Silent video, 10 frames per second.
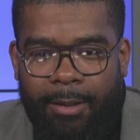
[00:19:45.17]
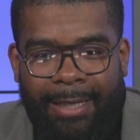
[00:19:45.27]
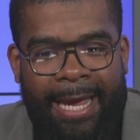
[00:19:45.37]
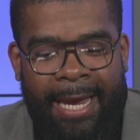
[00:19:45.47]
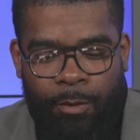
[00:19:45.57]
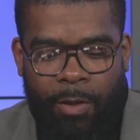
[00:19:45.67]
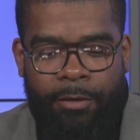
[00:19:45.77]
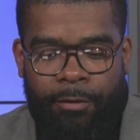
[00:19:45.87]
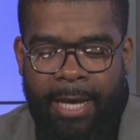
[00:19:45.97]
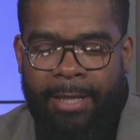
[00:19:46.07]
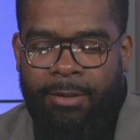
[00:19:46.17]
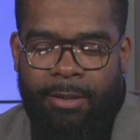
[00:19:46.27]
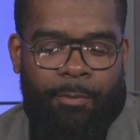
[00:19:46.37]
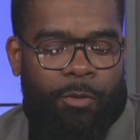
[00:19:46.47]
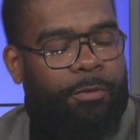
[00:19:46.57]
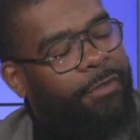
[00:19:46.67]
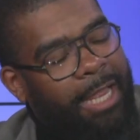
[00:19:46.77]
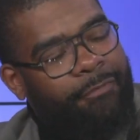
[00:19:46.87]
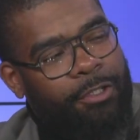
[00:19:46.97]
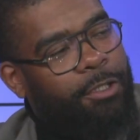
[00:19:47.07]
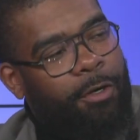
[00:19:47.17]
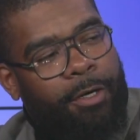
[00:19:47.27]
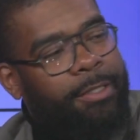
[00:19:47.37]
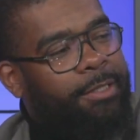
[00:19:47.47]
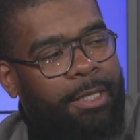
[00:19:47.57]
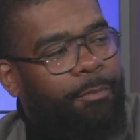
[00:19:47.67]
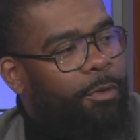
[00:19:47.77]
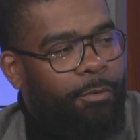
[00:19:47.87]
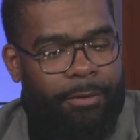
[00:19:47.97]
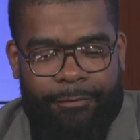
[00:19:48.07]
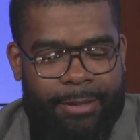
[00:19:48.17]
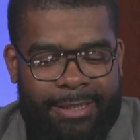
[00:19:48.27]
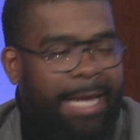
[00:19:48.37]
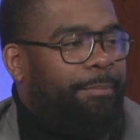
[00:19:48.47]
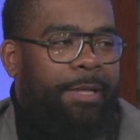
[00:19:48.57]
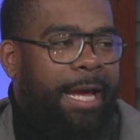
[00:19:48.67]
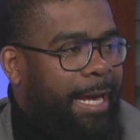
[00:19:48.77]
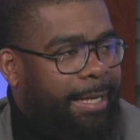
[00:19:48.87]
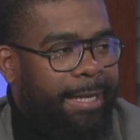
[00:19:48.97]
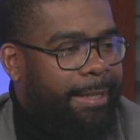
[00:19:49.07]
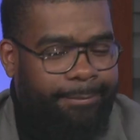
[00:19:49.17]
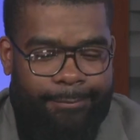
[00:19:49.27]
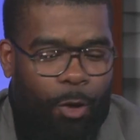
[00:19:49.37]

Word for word: lane, whether that's someone with life insurance, someone with estate planning,